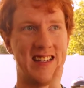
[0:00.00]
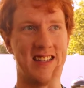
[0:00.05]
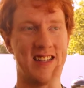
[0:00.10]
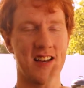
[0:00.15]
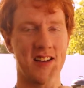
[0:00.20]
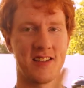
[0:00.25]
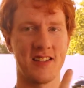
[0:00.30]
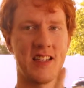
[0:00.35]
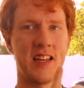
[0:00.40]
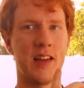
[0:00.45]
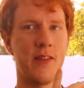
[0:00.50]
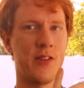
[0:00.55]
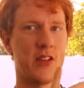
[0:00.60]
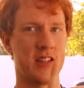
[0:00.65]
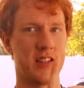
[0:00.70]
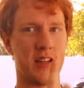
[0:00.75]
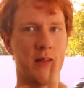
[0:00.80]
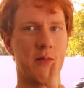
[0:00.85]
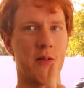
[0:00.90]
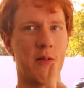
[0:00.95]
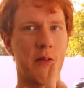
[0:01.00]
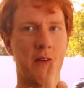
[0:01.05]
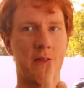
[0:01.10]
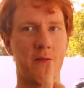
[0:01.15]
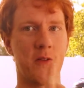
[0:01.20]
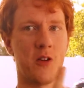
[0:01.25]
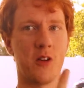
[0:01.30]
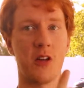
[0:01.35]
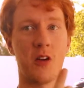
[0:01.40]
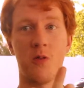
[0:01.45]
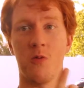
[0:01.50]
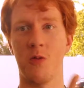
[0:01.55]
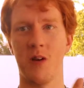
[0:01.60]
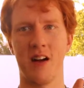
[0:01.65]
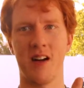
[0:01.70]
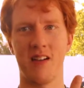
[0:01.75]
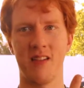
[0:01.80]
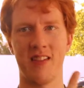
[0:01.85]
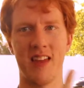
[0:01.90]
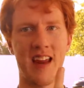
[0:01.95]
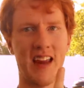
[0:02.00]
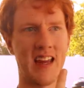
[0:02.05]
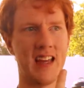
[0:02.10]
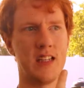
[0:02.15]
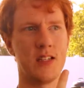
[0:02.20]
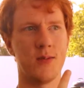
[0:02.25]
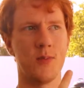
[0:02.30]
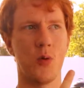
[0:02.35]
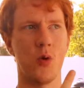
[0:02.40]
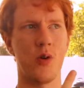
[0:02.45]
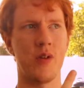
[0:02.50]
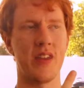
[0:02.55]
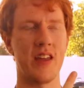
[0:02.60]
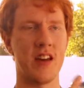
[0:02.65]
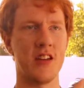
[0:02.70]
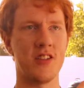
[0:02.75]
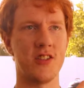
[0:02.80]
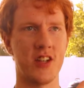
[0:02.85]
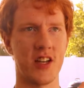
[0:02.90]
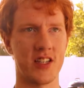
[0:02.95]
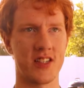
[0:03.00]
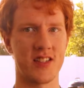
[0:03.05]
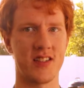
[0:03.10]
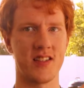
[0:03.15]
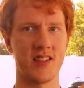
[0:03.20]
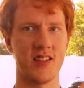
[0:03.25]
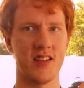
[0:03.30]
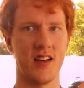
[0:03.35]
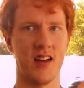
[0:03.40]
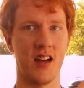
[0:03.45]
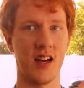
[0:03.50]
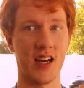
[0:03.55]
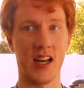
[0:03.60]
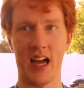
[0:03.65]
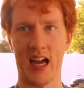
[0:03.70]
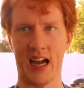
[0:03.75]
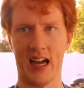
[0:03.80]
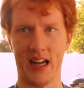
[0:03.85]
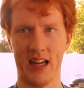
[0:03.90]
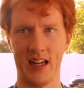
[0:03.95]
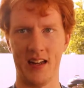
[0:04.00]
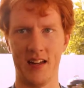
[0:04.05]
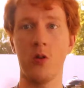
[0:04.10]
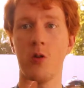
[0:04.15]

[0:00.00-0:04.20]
doesn't even seem to be fully aware that he's more than just a guy.